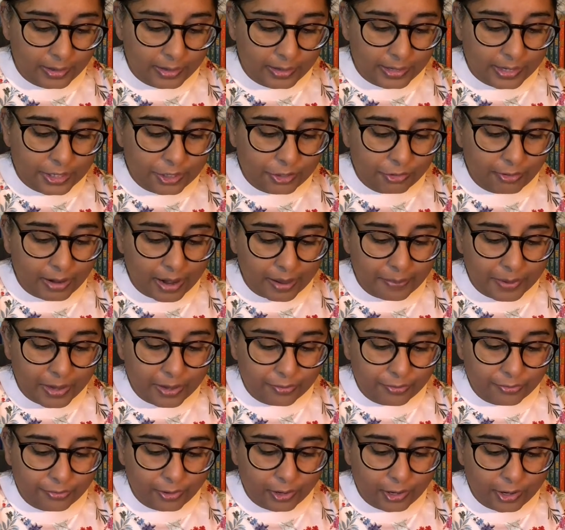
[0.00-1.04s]
Little
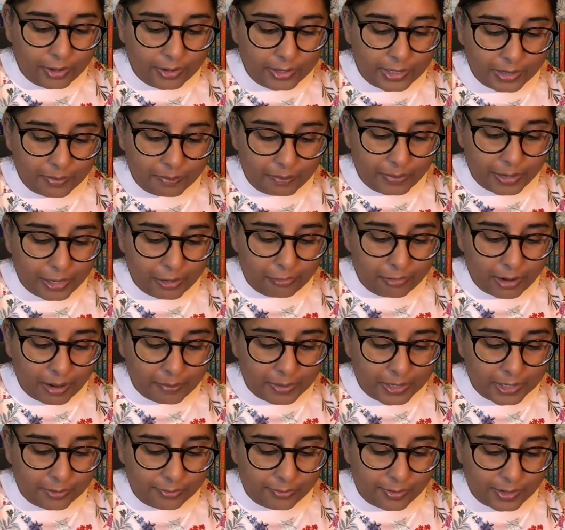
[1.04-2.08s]
Rabbit followed in Big
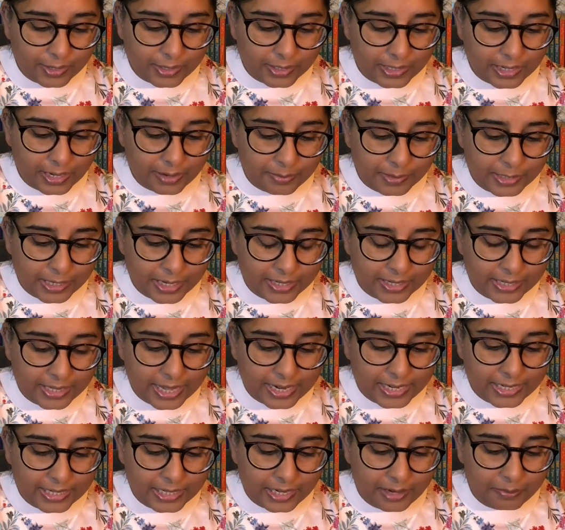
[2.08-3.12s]
Rabbit's footsteps as
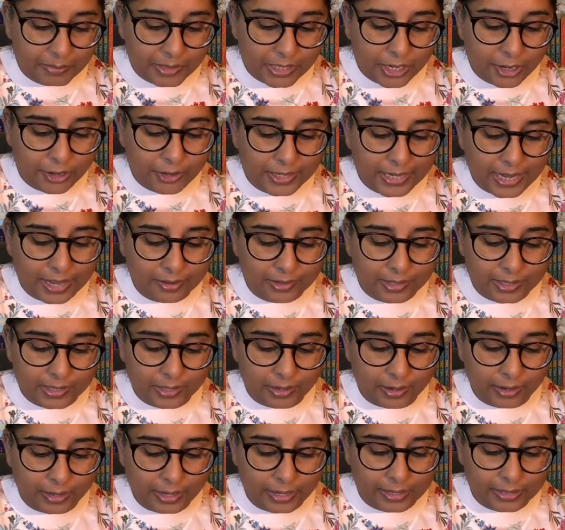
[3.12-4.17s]
they tiptoed
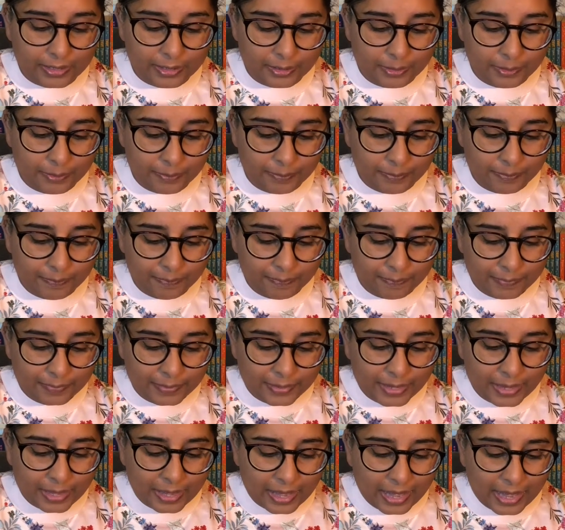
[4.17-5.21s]
outside.
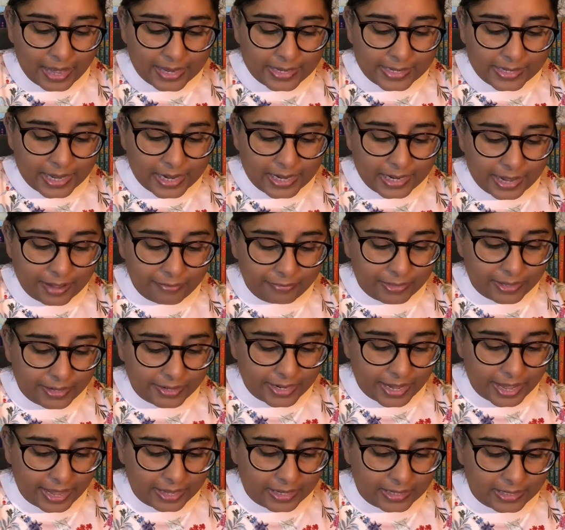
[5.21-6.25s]
As they left the
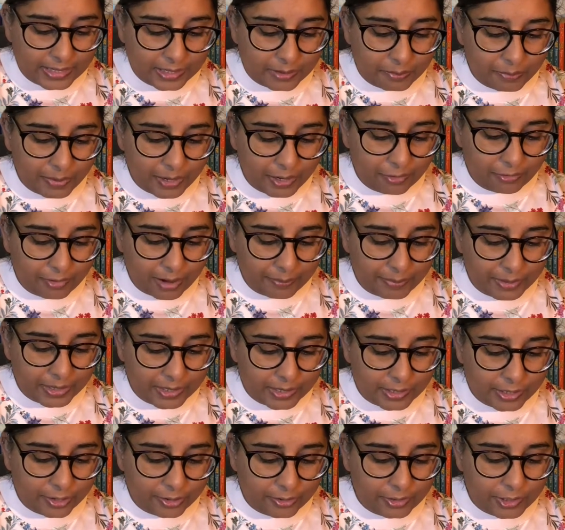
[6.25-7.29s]
nest, Big
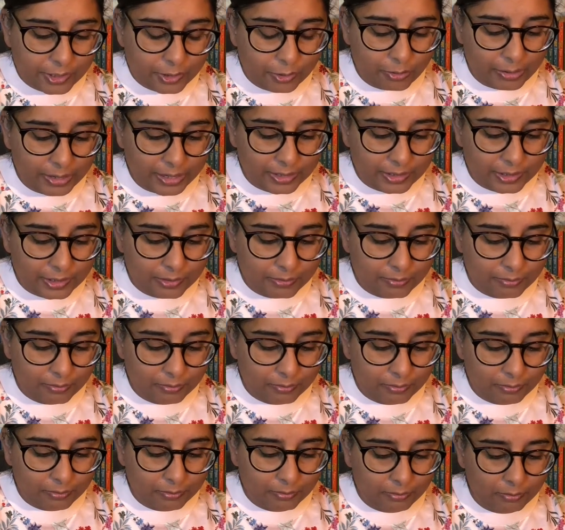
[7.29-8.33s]
Rabbit's nose twitched.
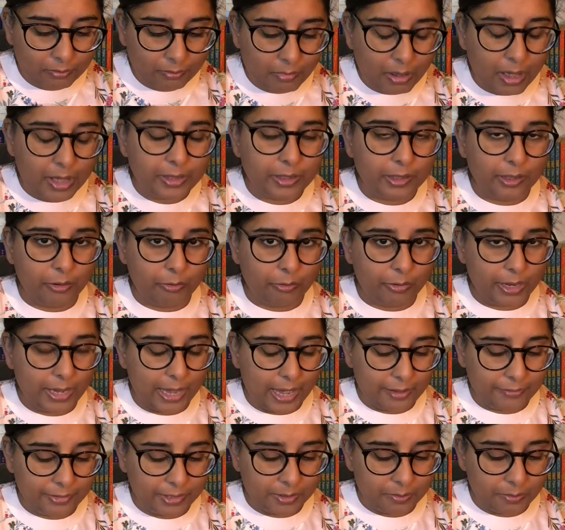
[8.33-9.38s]
I think we
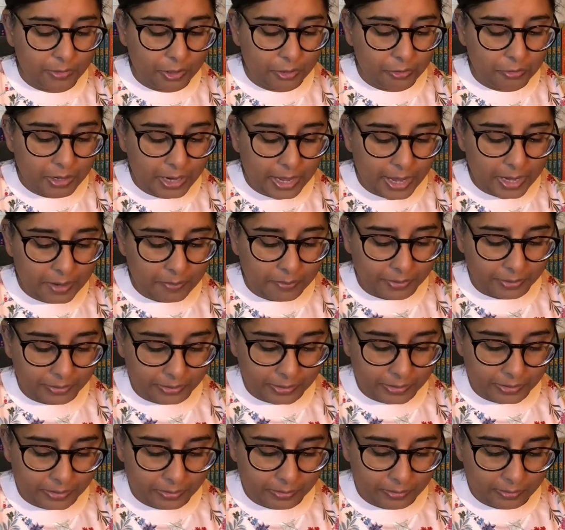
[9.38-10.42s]
have some new
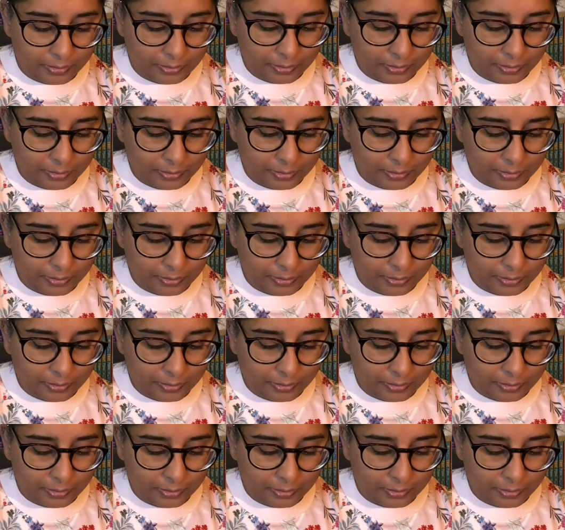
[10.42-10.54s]
neighbours.